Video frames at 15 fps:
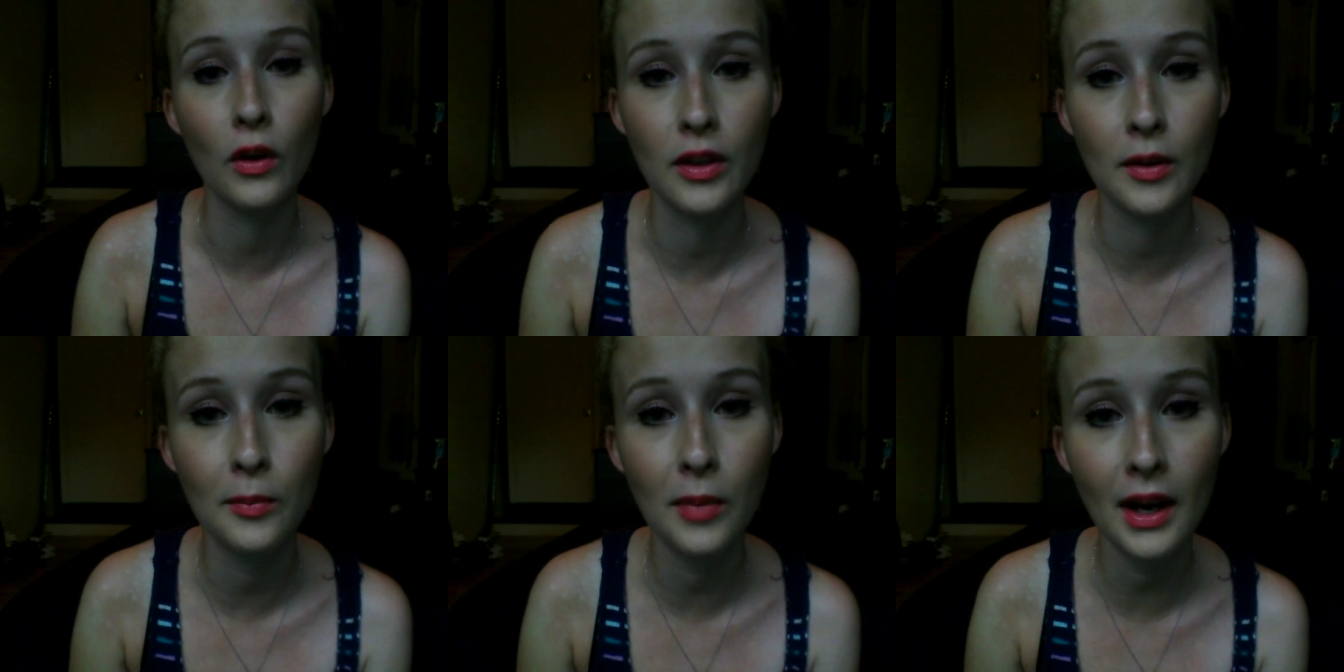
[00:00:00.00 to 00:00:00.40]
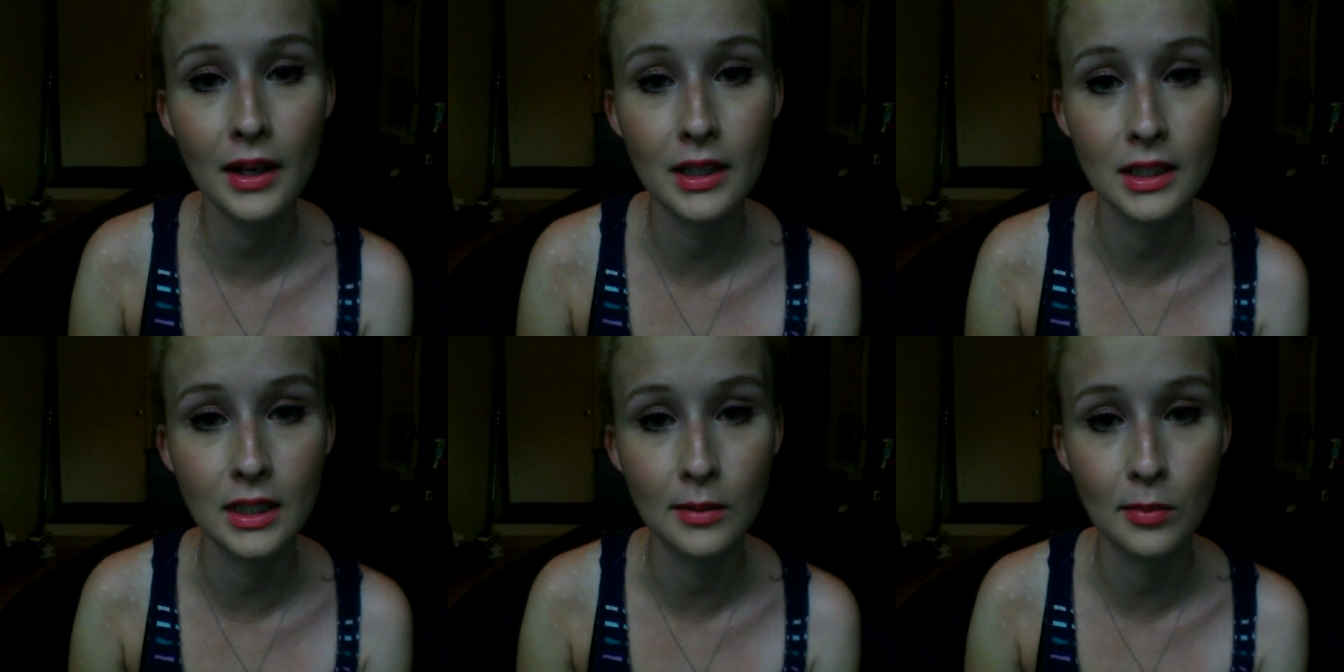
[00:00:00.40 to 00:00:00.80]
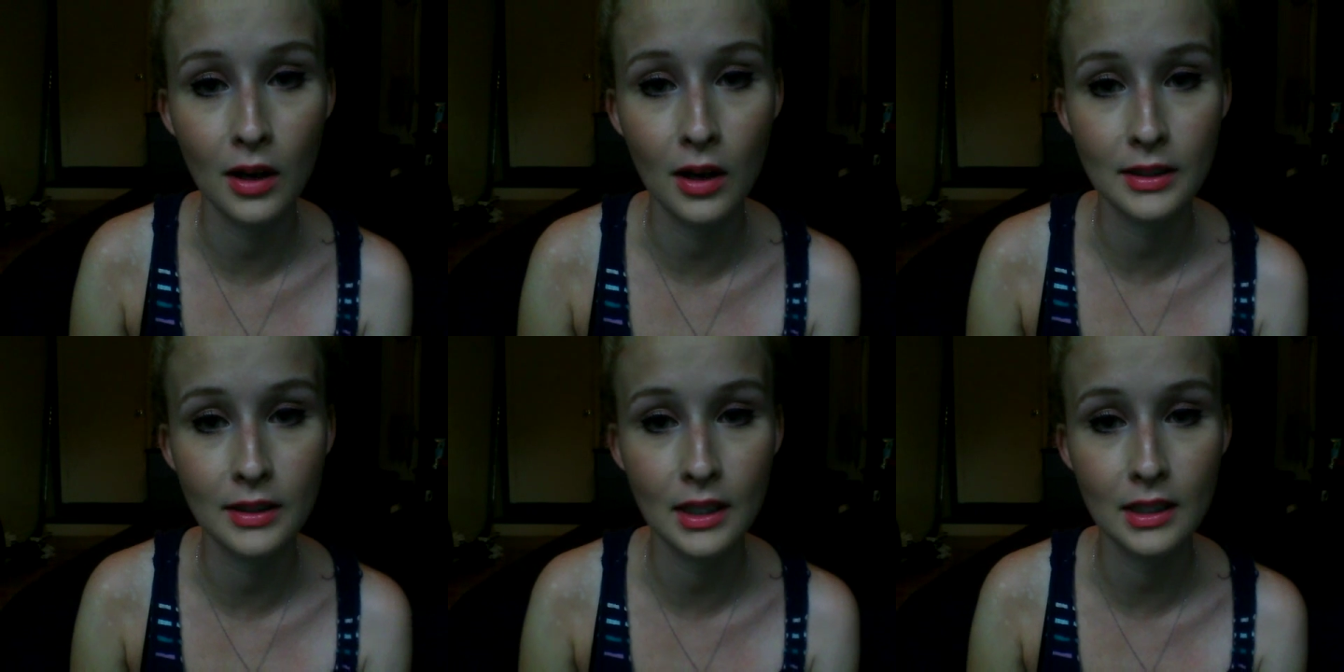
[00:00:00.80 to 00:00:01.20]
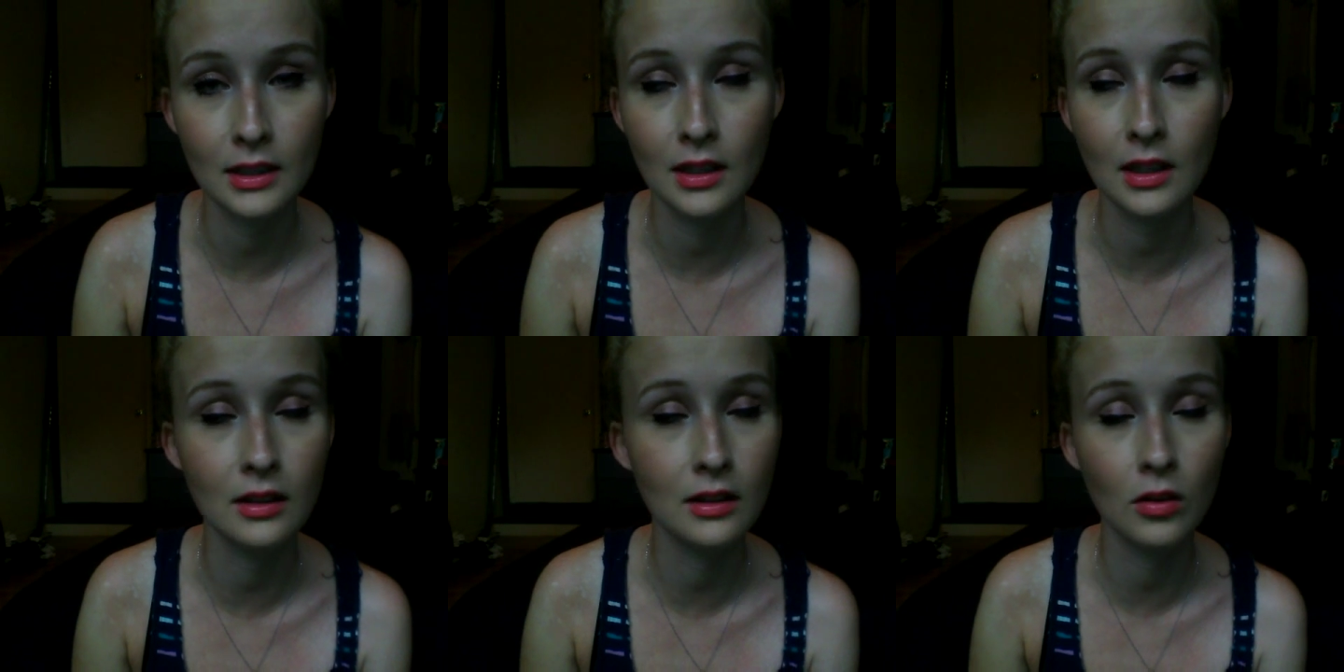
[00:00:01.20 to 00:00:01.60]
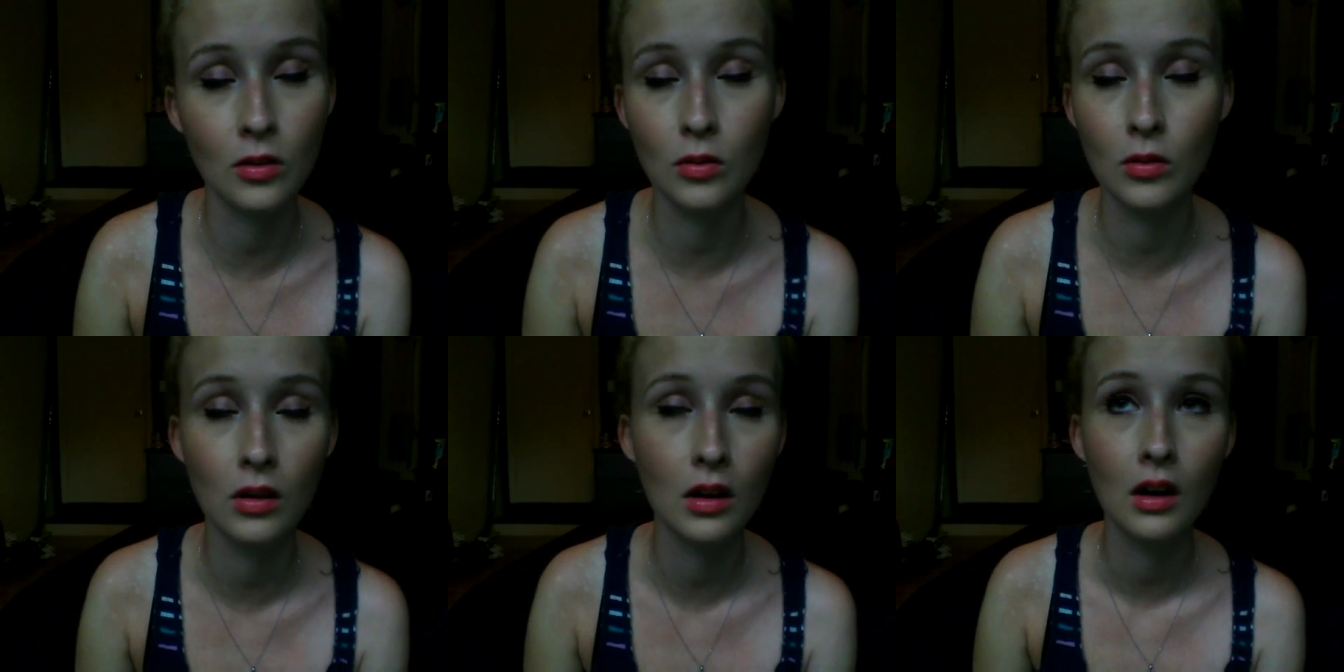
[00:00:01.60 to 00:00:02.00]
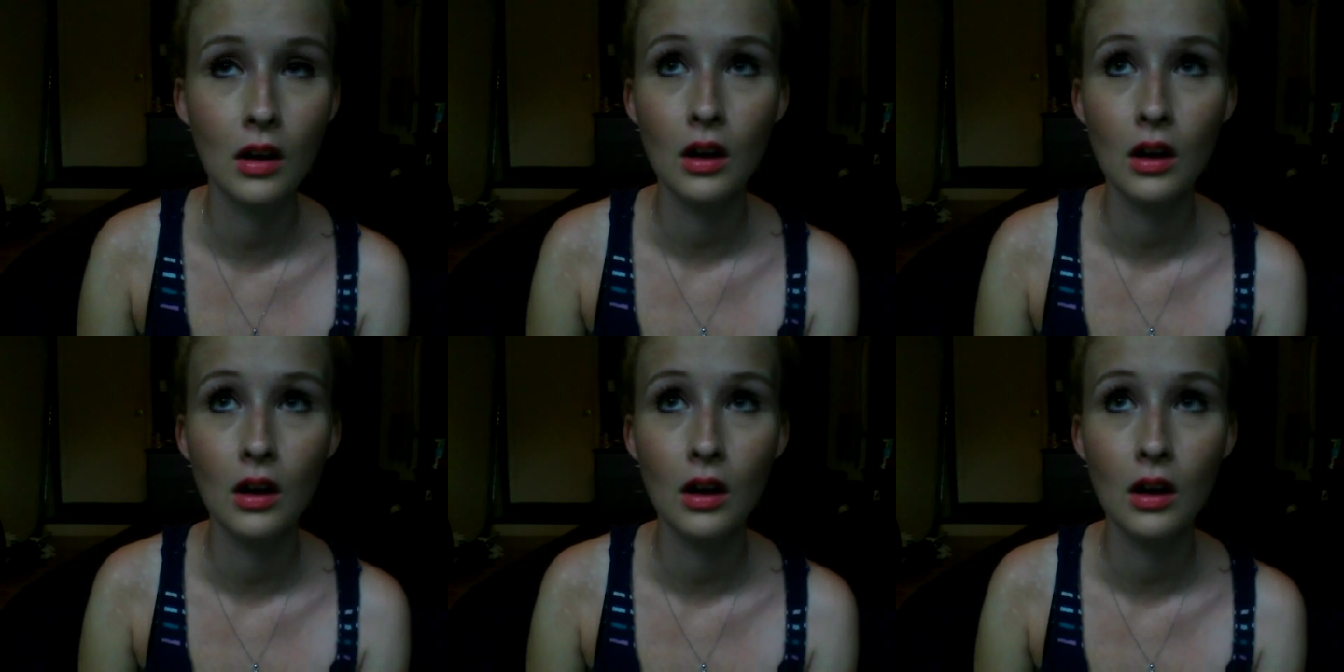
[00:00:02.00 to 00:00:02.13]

with the pregnancy process. And so